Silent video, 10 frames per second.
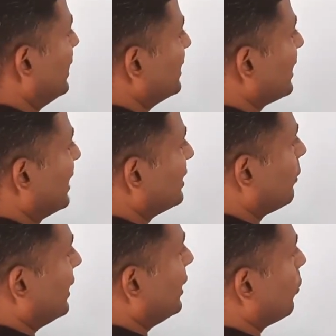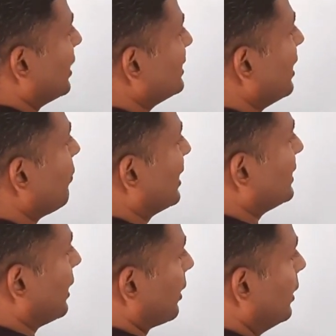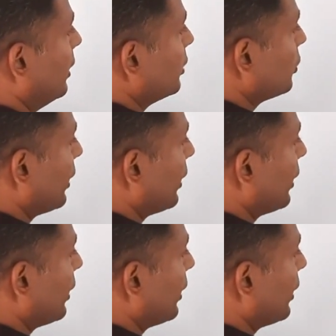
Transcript: just cancel 22 ones are 1s are. So